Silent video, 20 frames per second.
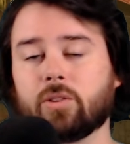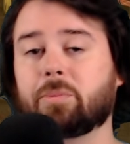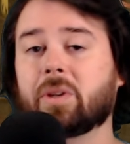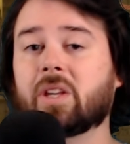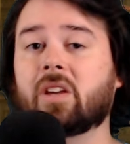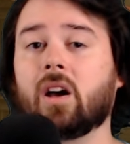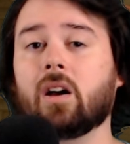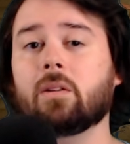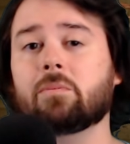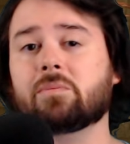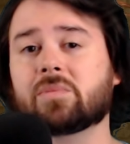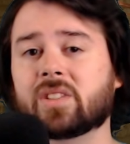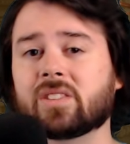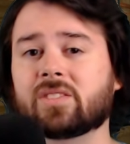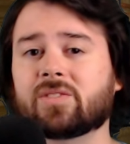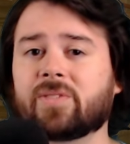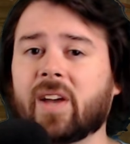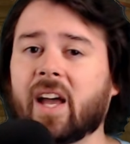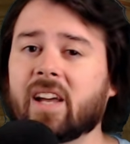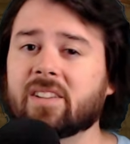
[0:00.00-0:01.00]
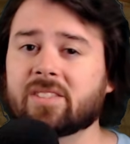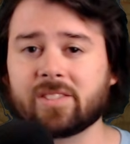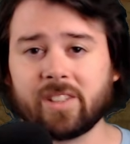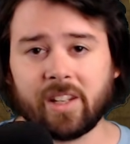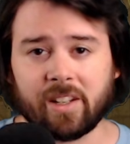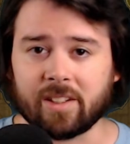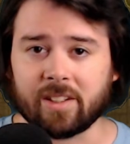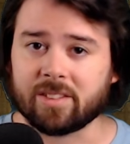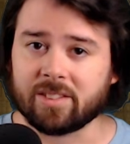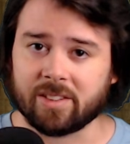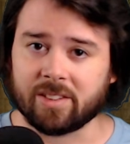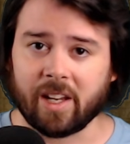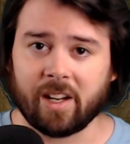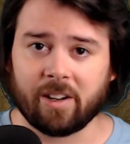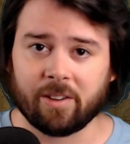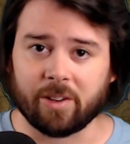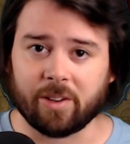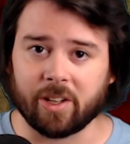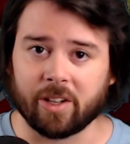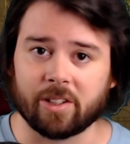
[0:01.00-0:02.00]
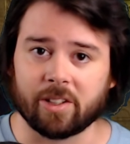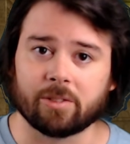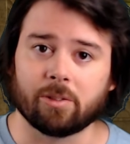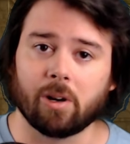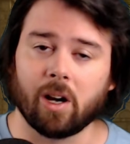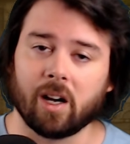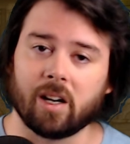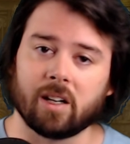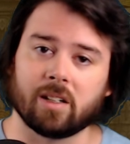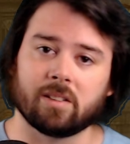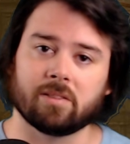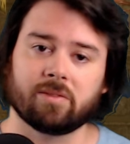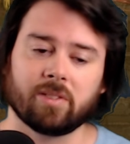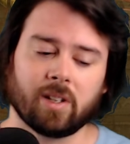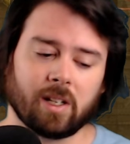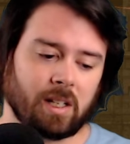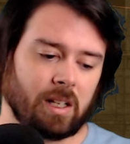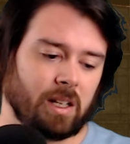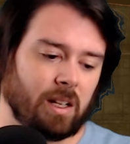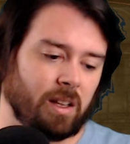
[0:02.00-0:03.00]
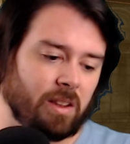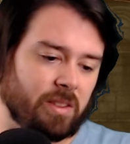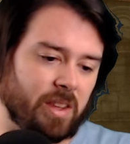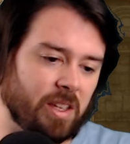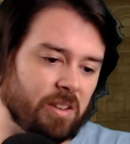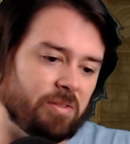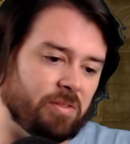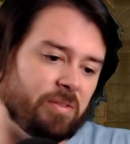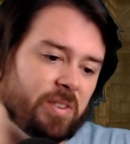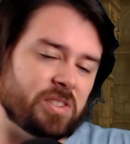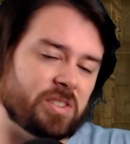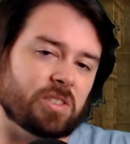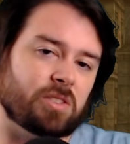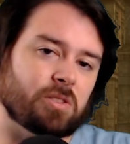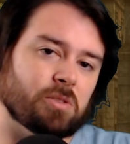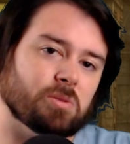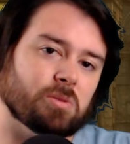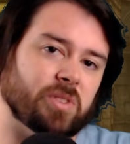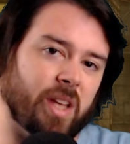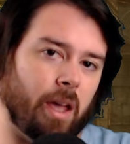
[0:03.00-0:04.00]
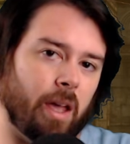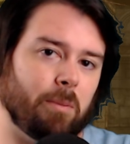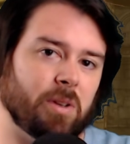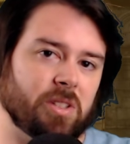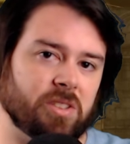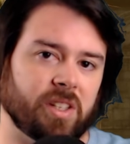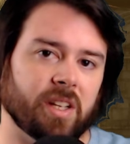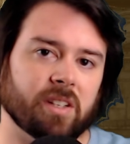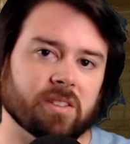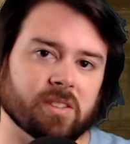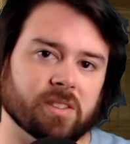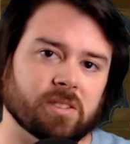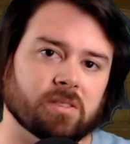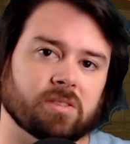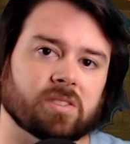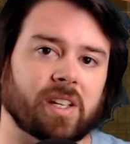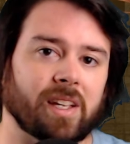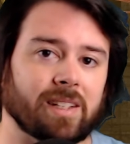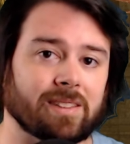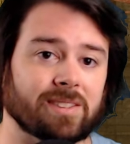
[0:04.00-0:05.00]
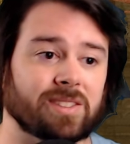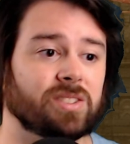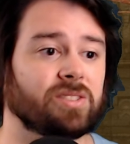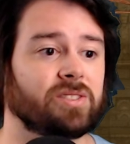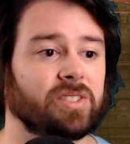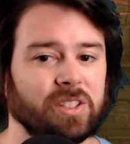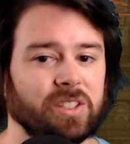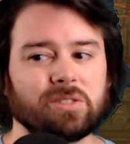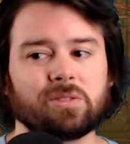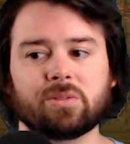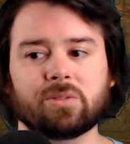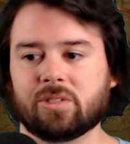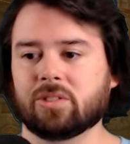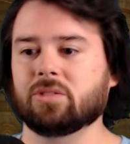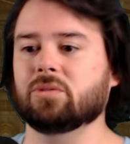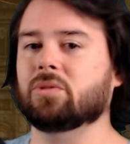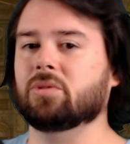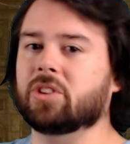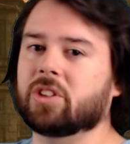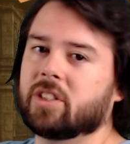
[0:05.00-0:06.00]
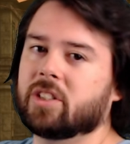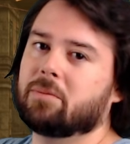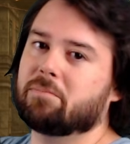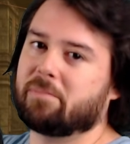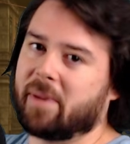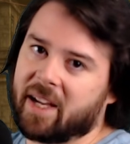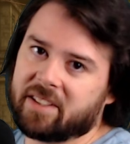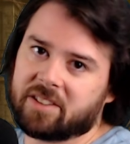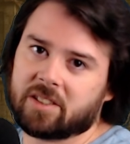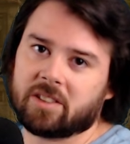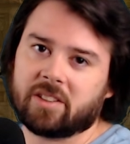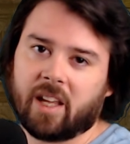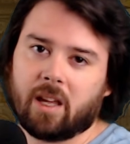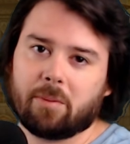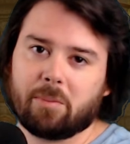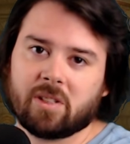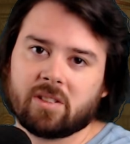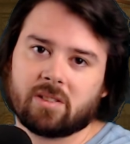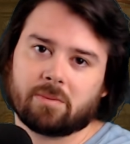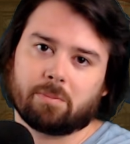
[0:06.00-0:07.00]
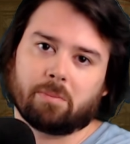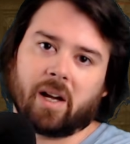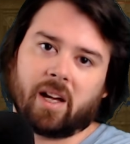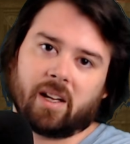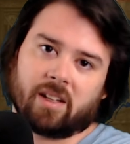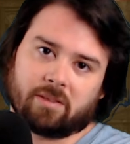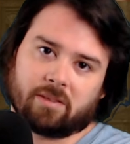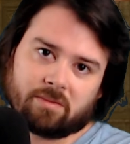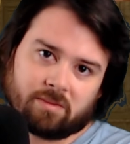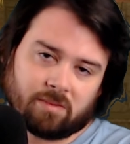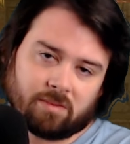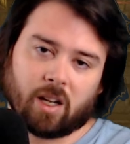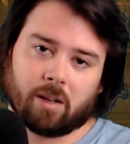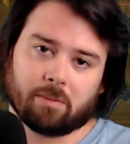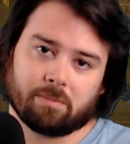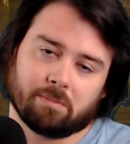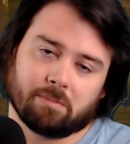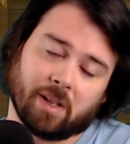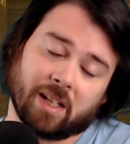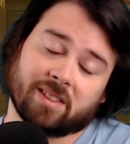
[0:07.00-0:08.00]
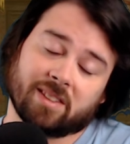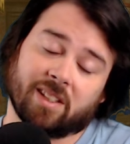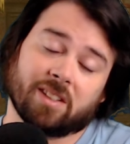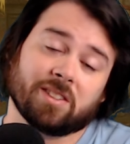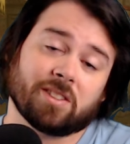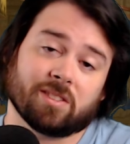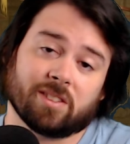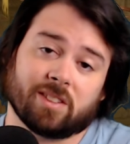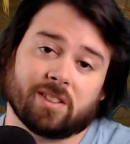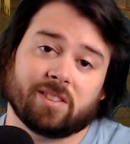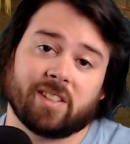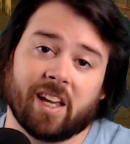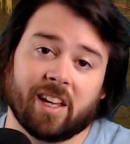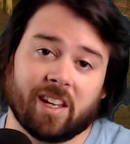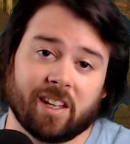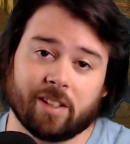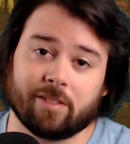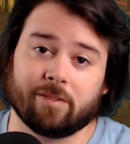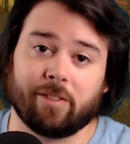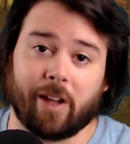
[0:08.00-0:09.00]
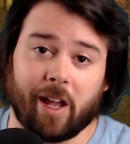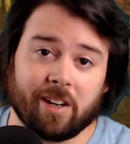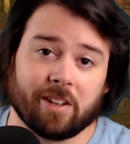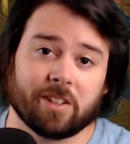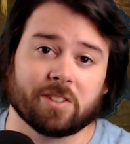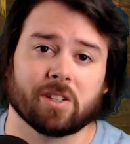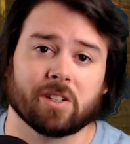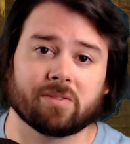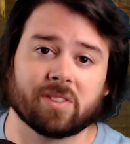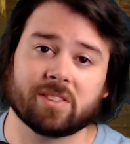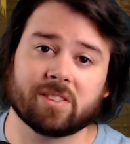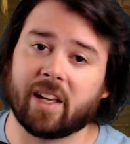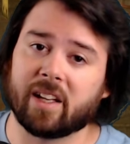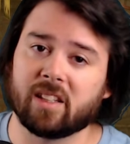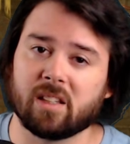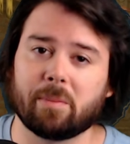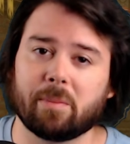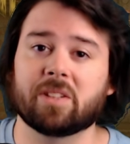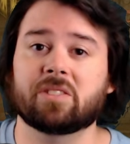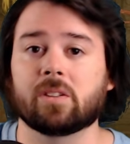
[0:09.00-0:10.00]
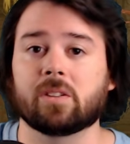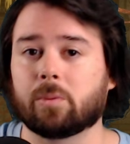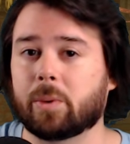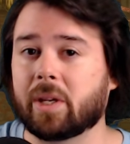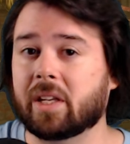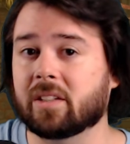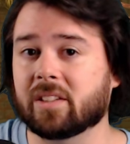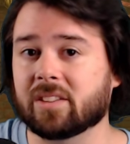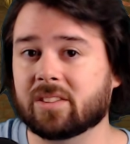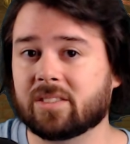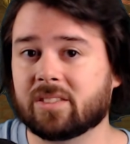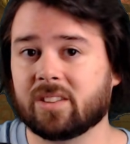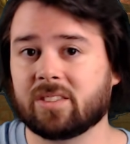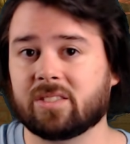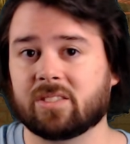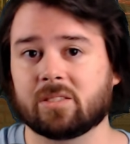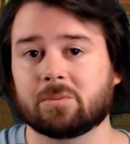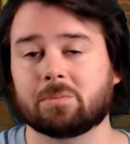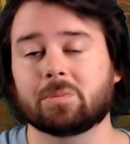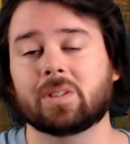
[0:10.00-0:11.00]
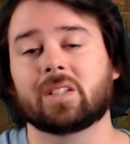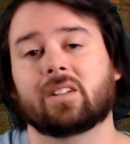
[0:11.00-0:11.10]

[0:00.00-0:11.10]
it becomes this fascinating scenario of the physical damage dealers can still do good magic damage by essentially taking advantage of this elemental weakness system.